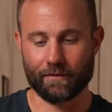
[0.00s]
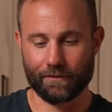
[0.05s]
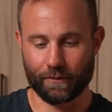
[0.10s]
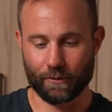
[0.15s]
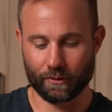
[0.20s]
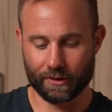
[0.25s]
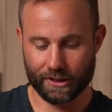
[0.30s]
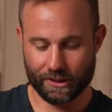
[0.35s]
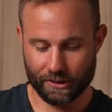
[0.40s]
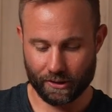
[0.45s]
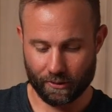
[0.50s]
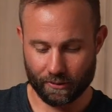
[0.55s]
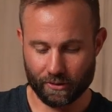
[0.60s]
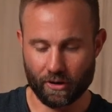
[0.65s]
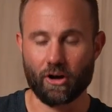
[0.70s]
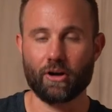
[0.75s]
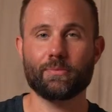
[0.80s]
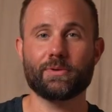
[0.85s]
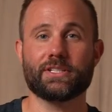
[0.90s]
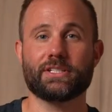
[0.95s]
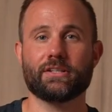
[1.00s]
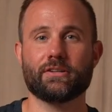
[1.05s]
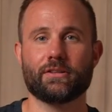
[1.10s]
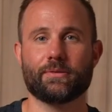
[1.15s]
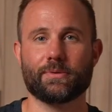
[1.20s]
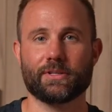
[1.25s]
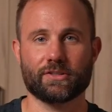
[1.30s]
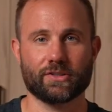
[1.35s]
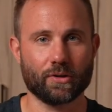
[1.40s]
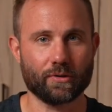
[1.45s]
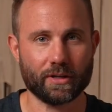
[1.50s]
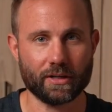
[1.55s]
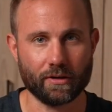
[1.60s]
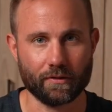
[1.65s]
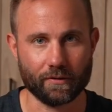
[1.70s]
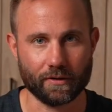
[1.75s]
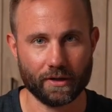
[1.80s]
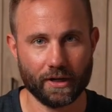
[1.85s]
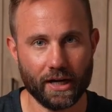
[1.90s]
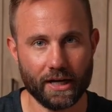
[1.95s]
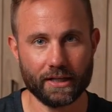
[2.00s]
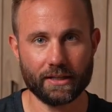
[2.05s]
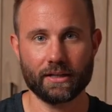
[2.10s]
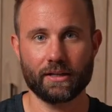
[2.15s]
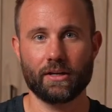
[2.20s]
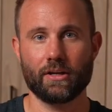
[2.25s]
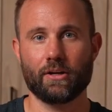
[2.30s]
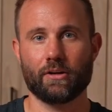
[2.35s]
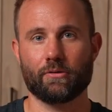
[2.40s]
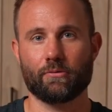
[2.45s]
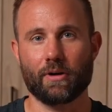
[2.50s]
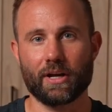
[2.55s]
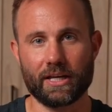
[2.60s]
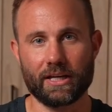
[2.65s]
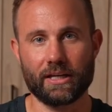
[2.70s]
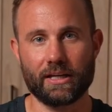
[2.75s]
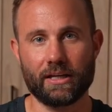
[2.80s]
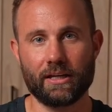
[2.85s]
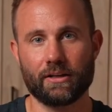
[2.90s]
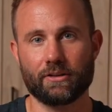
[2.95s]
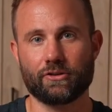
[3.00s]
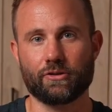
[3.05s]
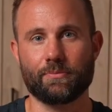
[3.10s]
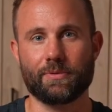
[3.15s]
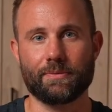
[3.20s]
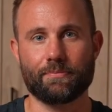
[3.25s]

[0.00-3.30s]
fully soaked almonds here. They've been soaking overnight, ready to be